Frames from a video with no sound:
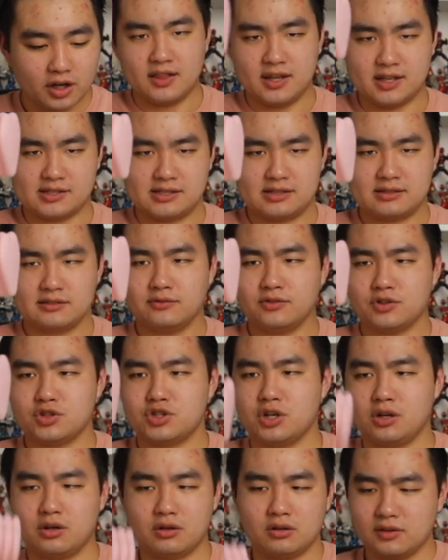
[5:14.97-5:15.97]
This, for
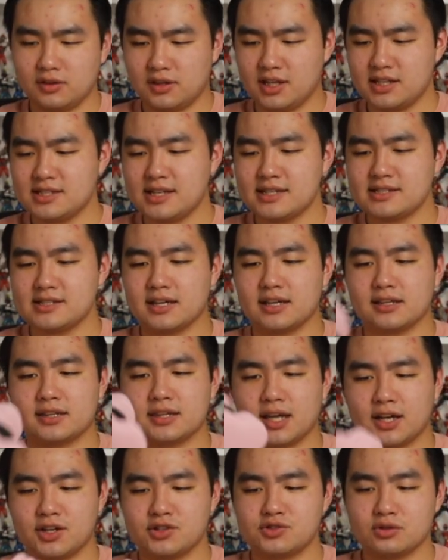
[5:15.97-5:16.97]
sure. This has like a
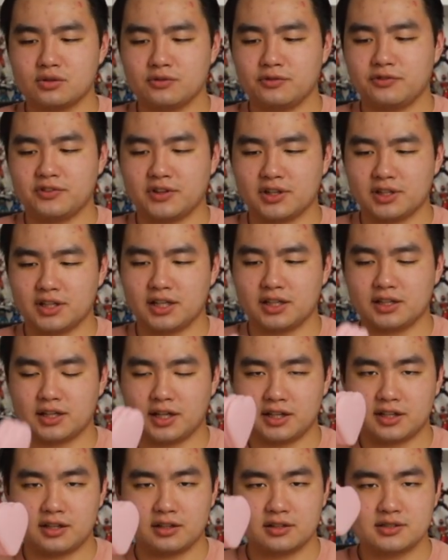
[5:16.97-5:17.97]
nicer feeling,
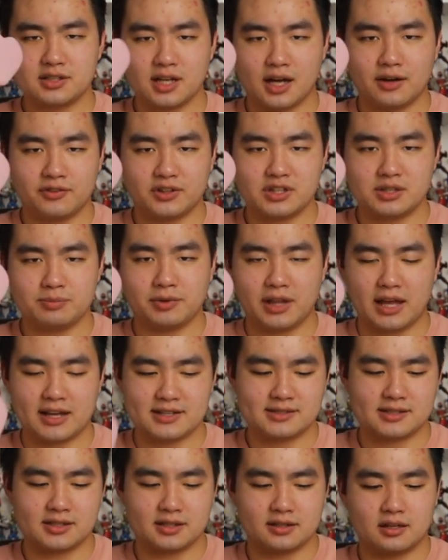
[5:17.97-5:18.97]
like toughened
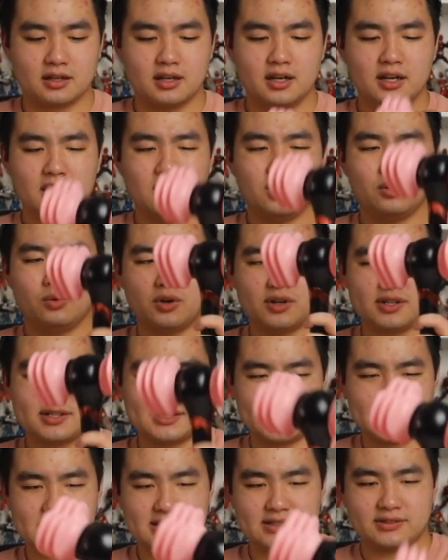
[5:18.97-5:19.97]
plastic, whereas
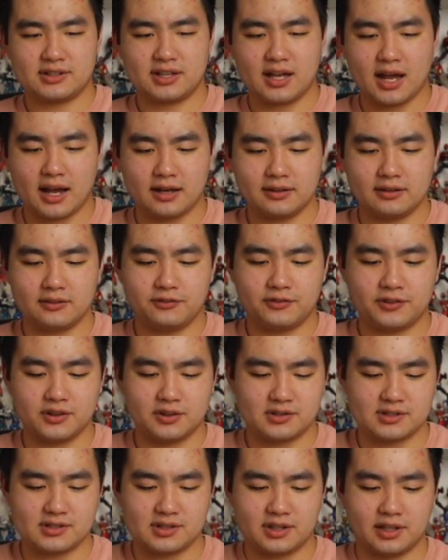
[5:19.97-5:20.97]
this kind of
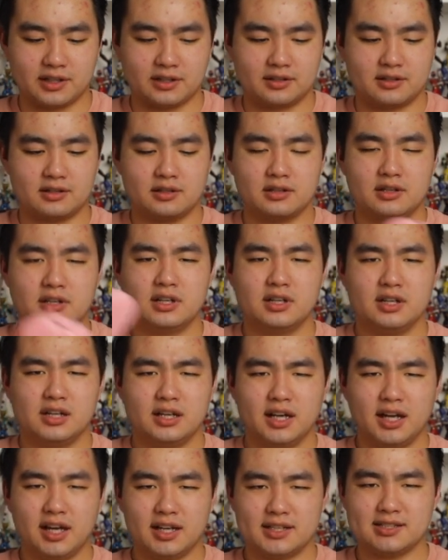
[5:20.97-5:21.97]
feels like
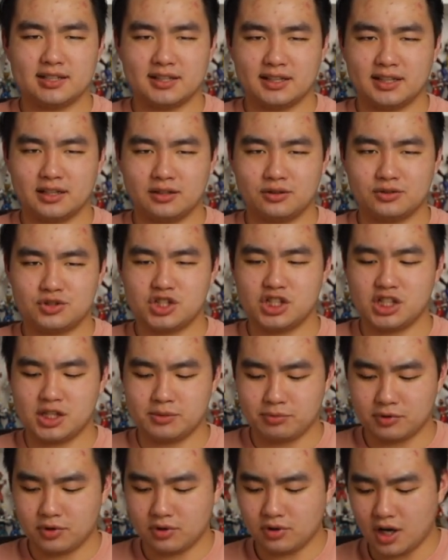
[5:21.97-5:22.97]
it's a little
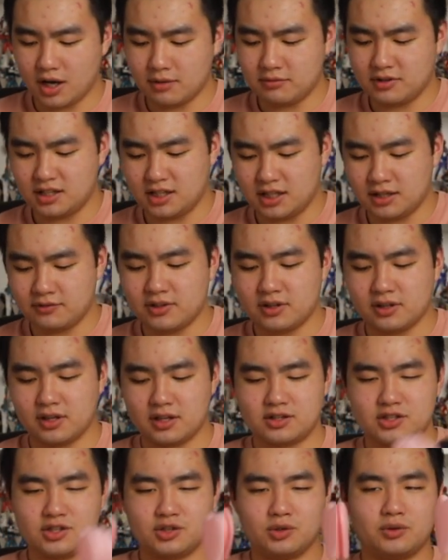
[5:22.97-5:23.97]
cheaper. I mean, even the
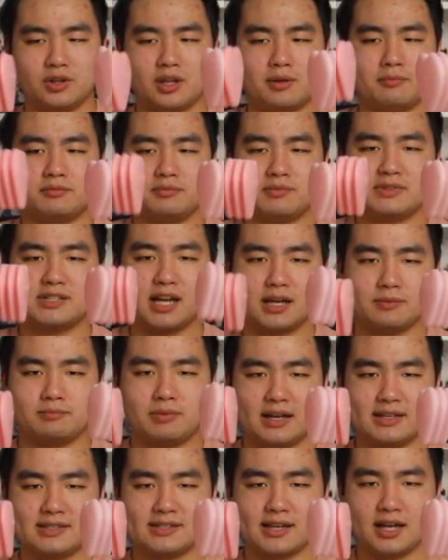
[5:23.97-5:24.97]
two of them side
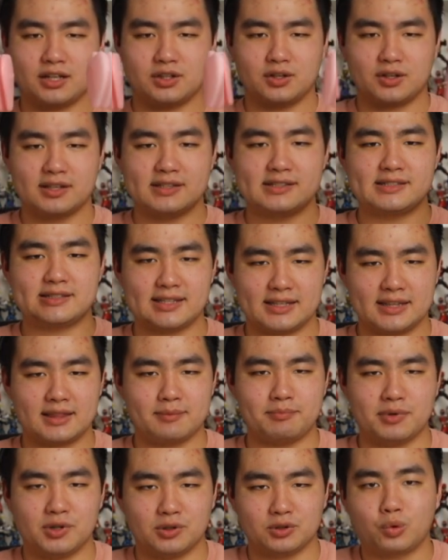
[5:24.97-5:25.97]
by side, you can see the
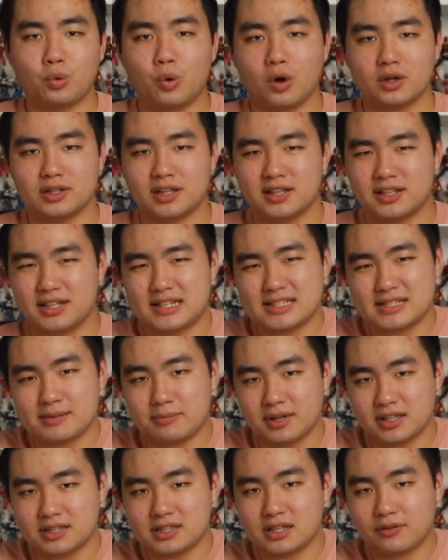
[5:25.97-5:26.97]
build quality is a
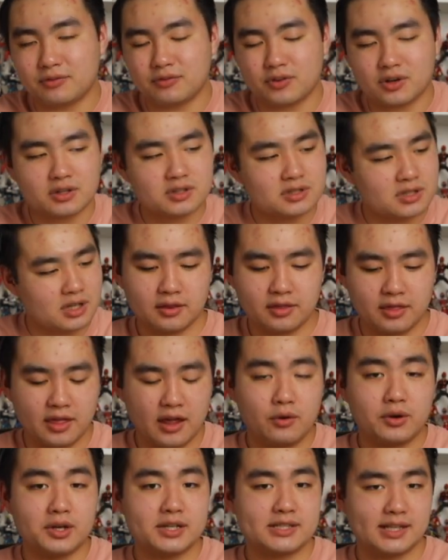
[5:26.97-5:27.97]
bit different.
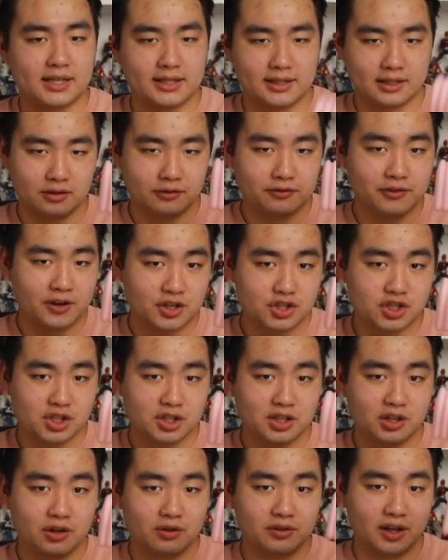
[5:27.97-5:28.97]
There is a little
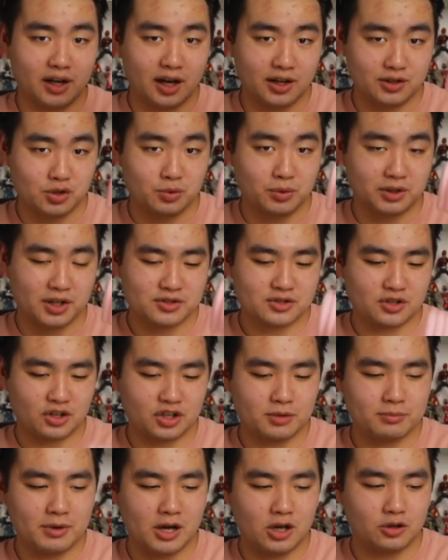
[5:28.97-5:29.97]
function here that I do want to
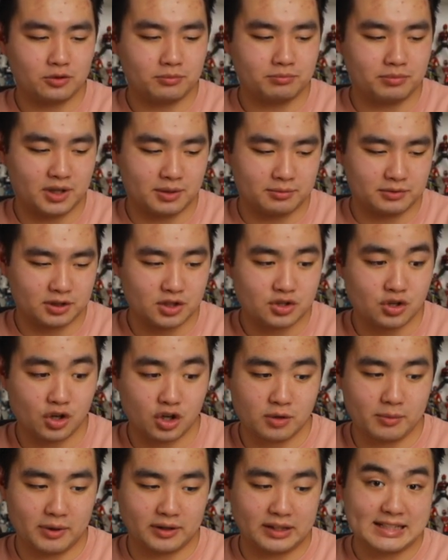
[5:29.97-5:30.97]
talk about, but I'm going to
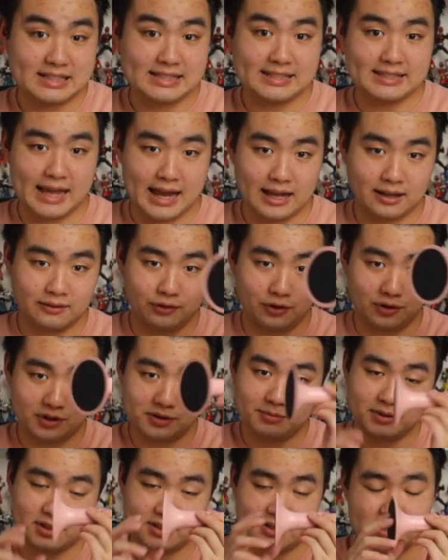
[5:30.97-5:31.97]
talk about this stand
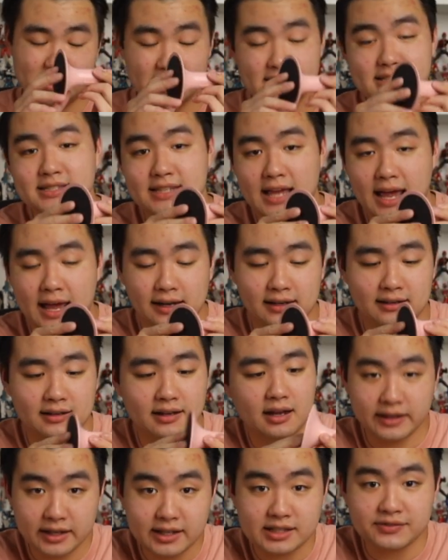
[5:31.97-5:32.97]
first because this stand
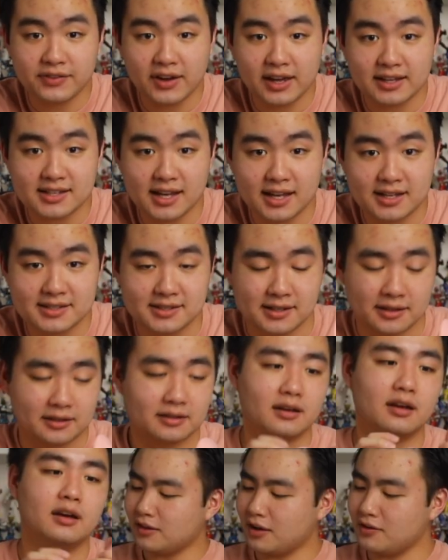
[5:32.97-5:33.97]
is
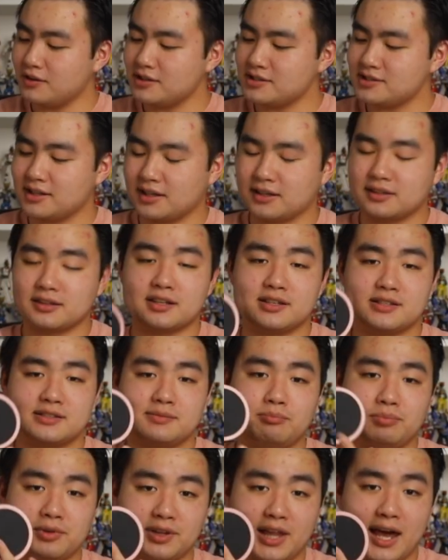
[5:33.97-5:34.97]
fantastic. There is like this
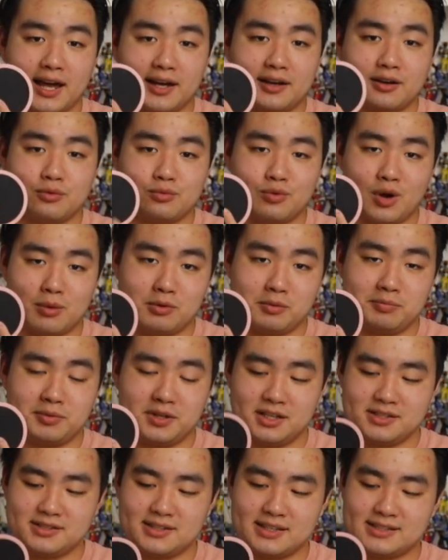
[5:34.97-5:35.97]
black rubber
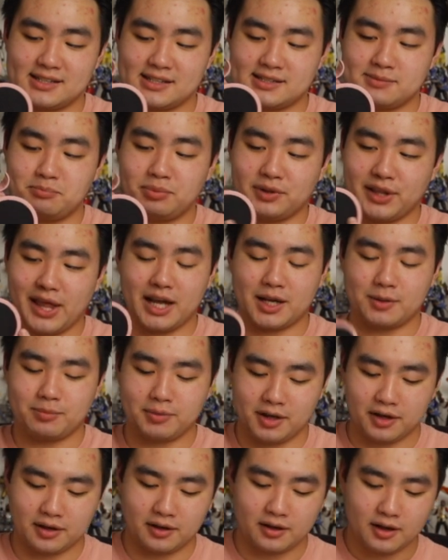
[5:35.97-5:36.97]
piece that says
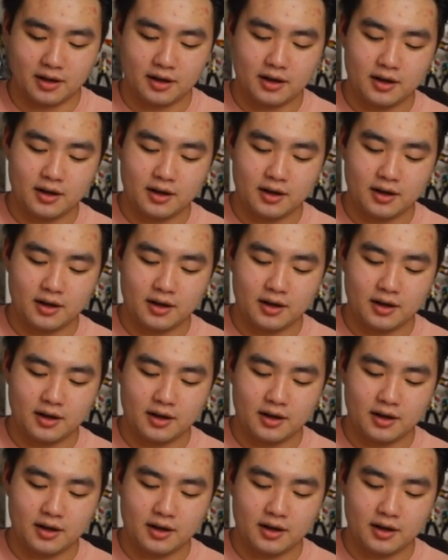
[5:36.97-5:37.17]
BLACKPINK.